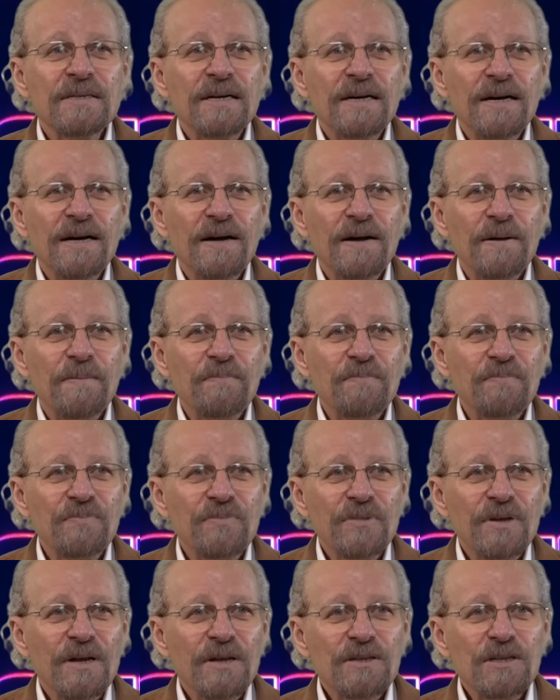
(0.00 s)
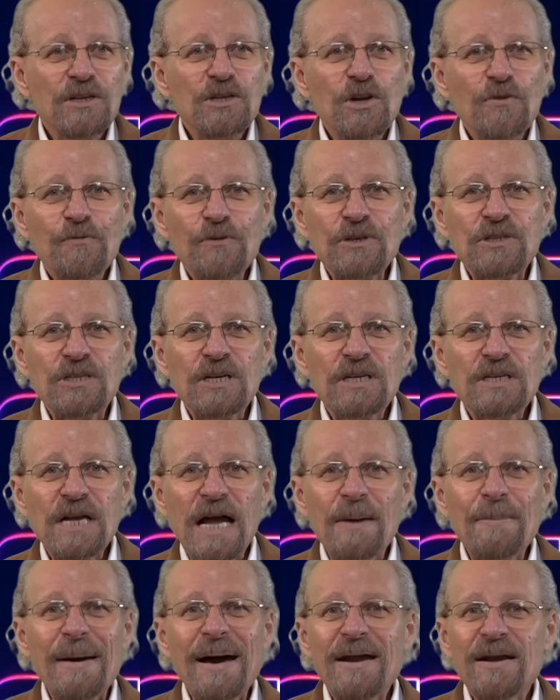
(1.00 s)
The difference is
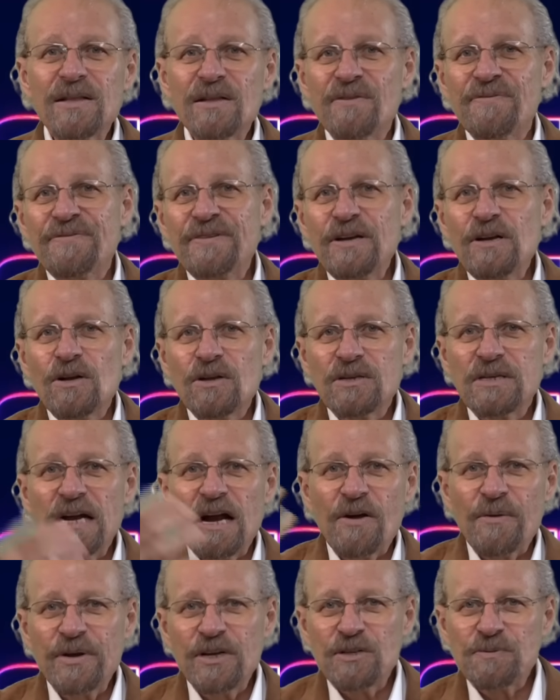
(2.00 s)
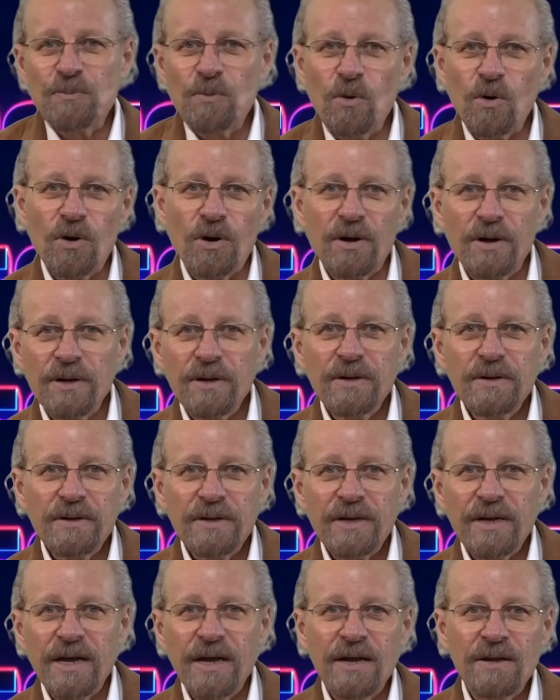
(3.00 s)
I'm out in the field. Gary's more
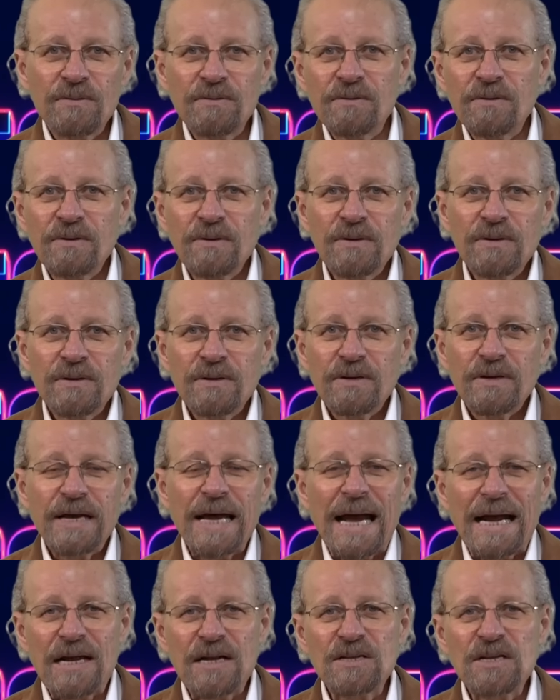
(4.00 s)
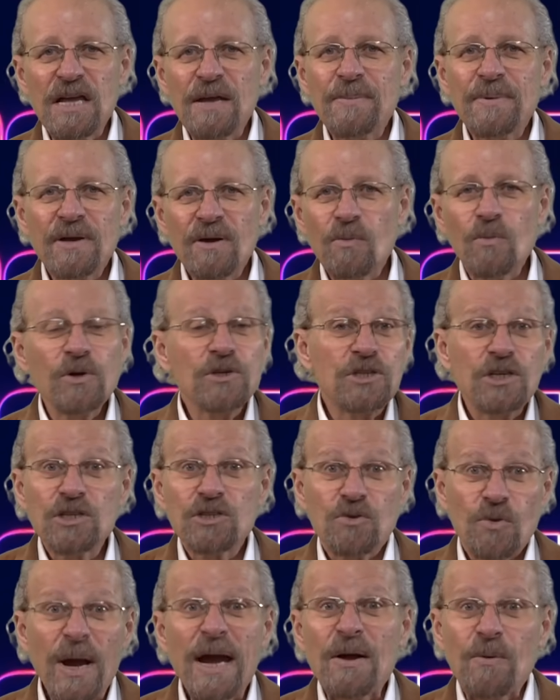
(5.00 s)
in academia, which is
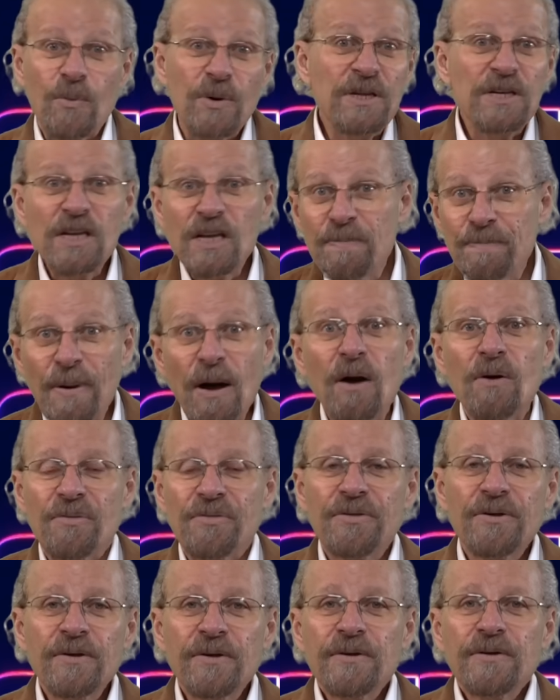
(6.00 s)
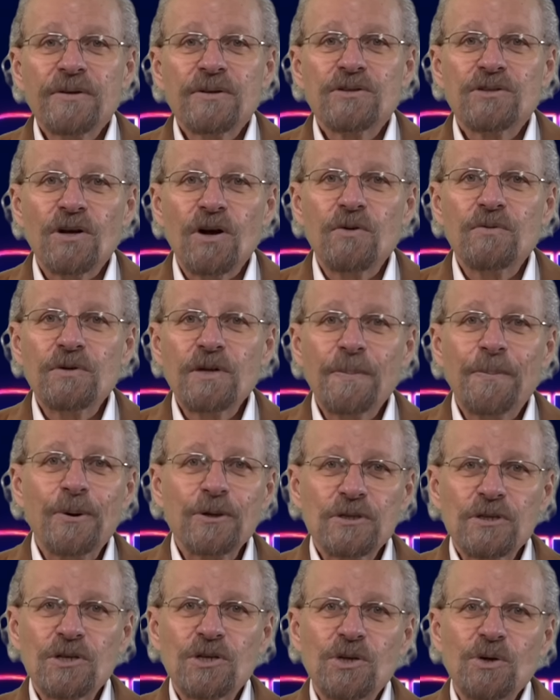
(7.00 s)
great. We need both. So you
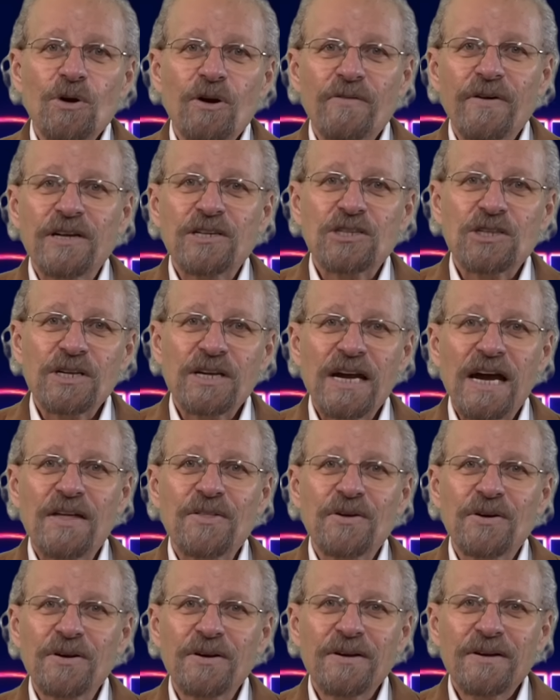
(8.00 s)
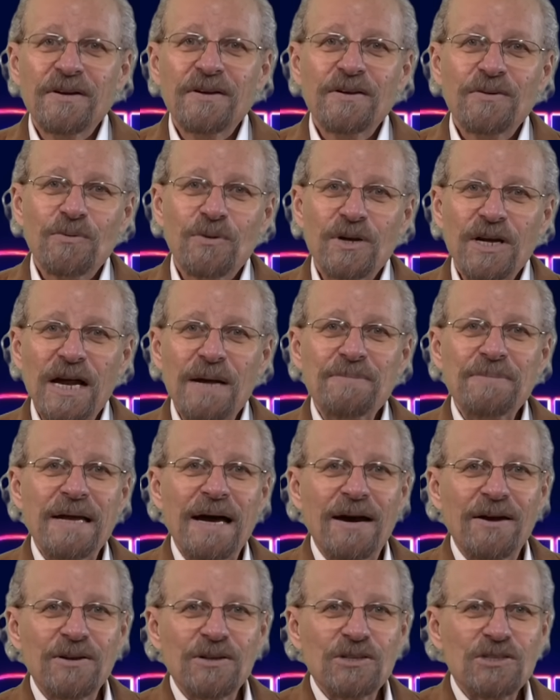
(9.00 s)
put the two of us together when I'm
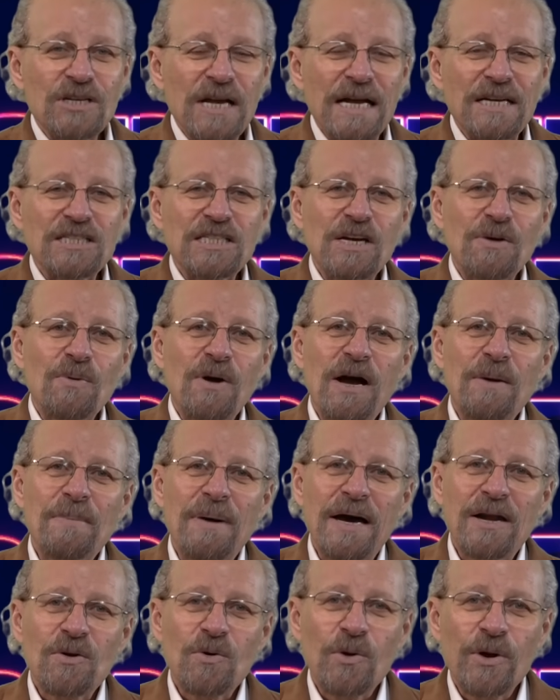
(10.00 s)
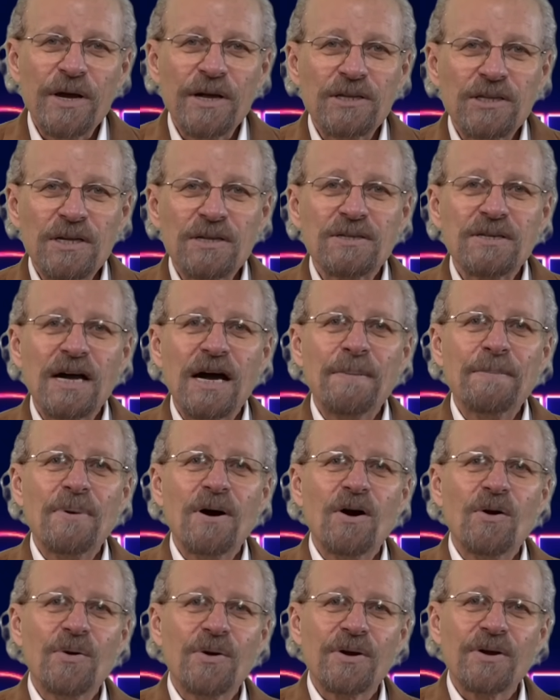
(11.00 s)
down in Sacsayhuaman or
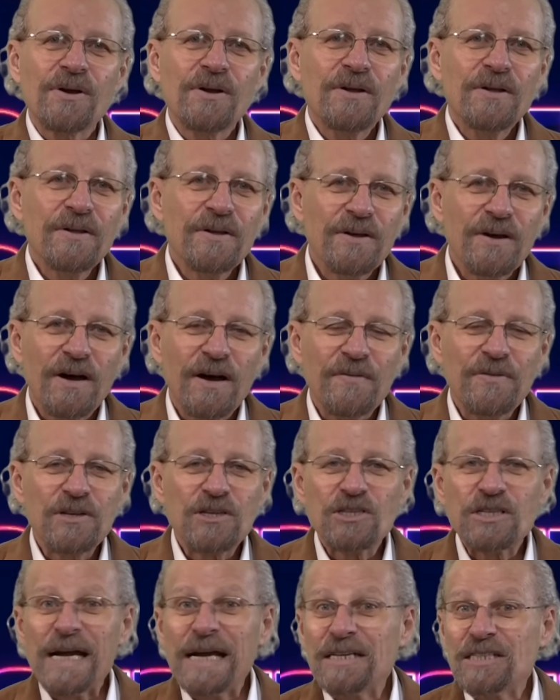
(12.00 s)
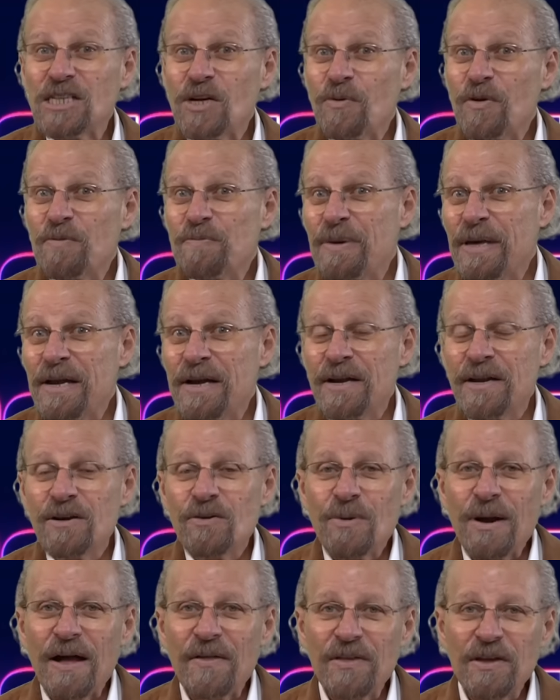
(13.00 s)
Ollantaytambo or the sites that we've been in and
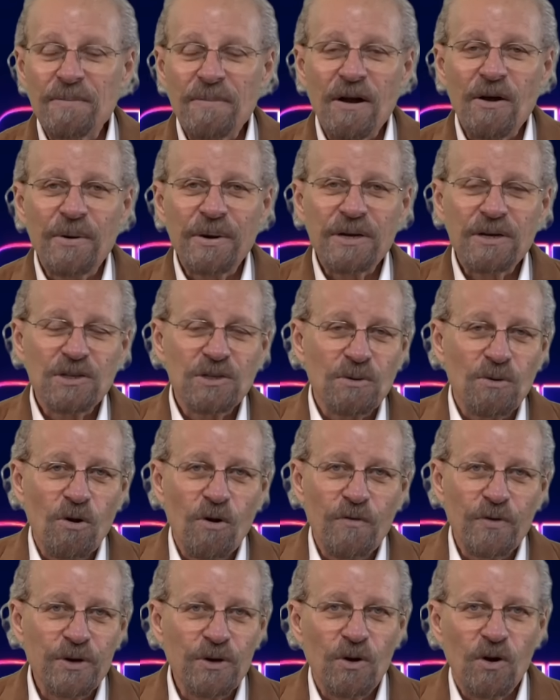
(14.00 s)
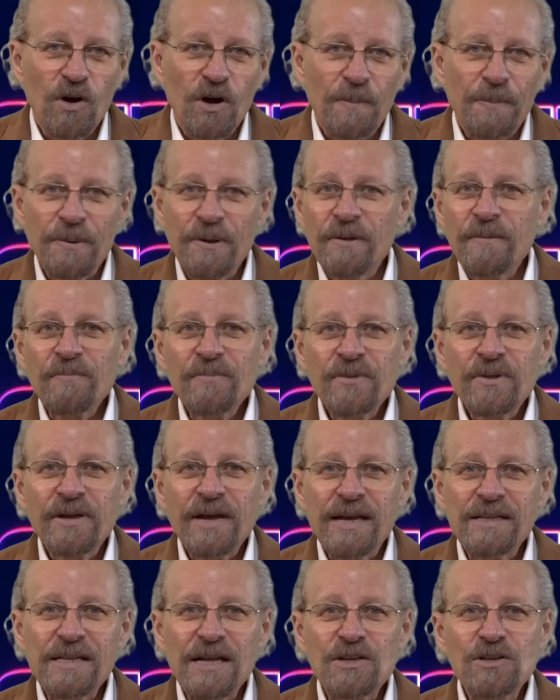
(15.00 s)
around the Americas or over Europe,
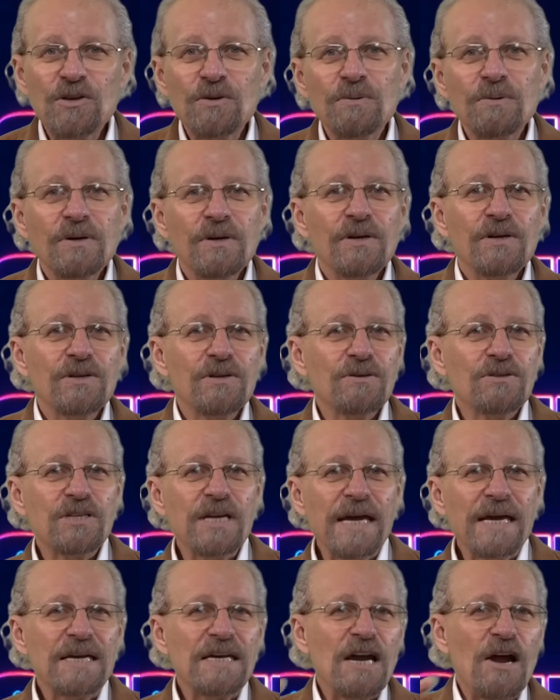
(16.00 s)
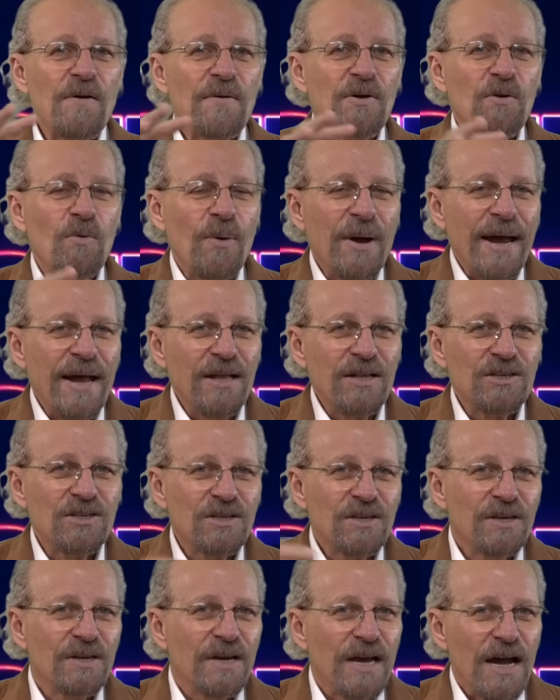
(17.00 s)
and then you take Gary
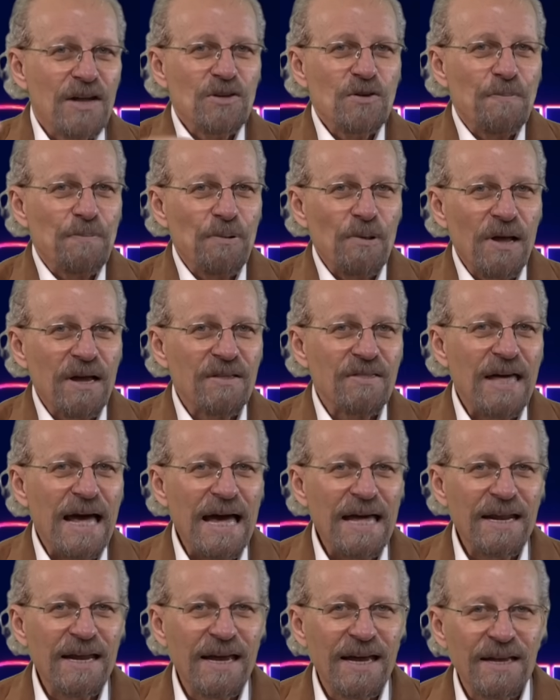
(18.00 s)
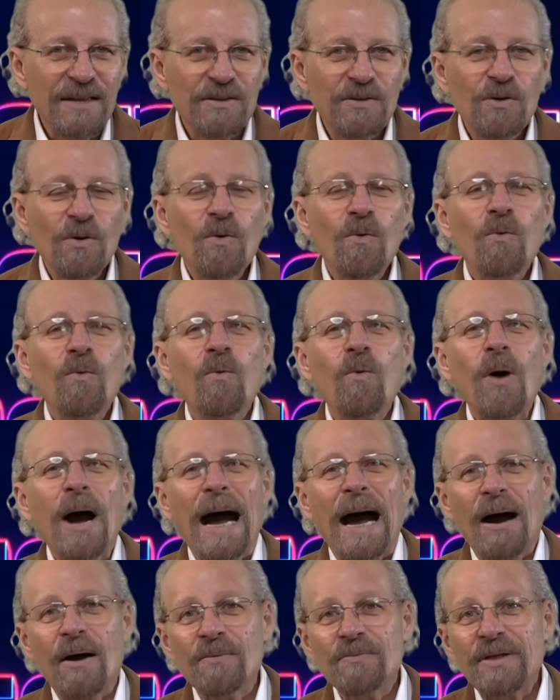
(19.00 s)
Wayne's and you plug that in.
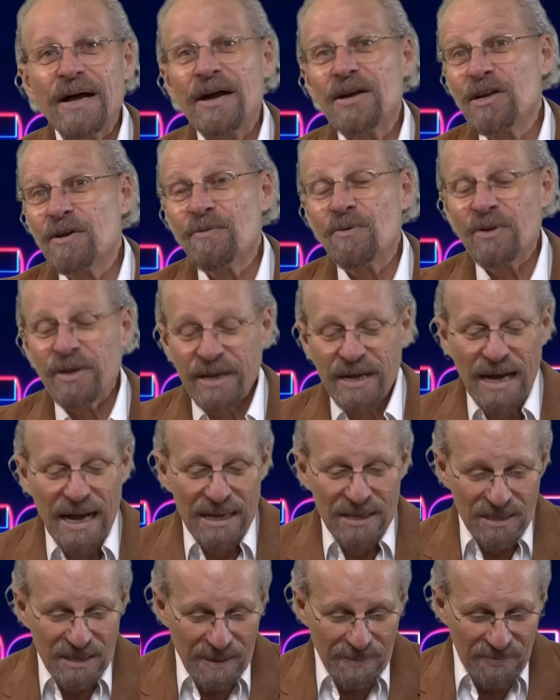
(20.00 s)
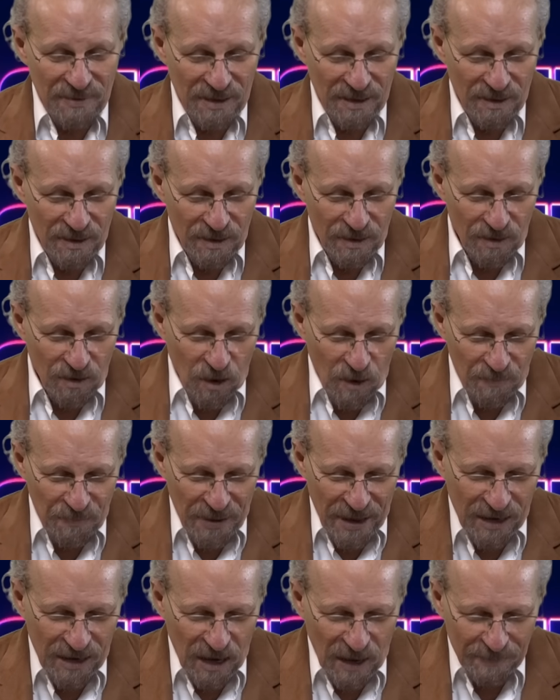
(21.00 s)
Wow, now you've really got something. Hope
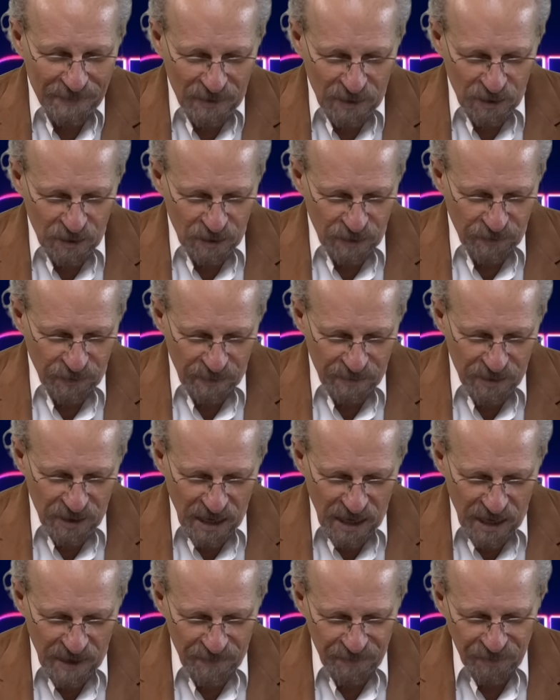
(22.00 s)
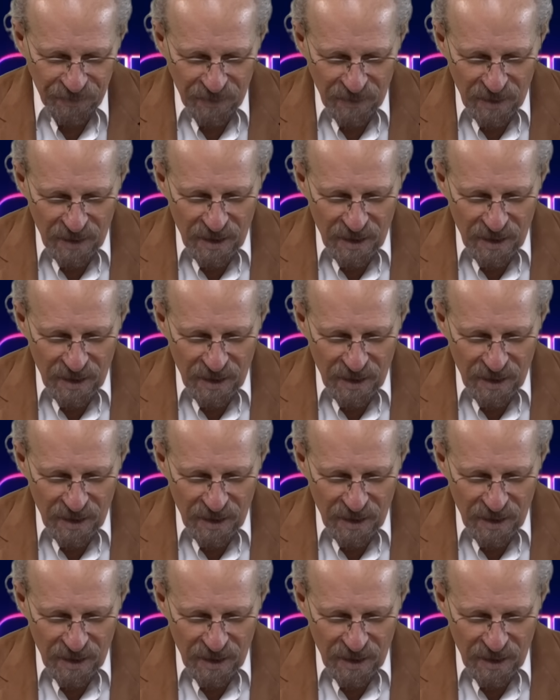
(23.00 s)
helps. This is from Dawn.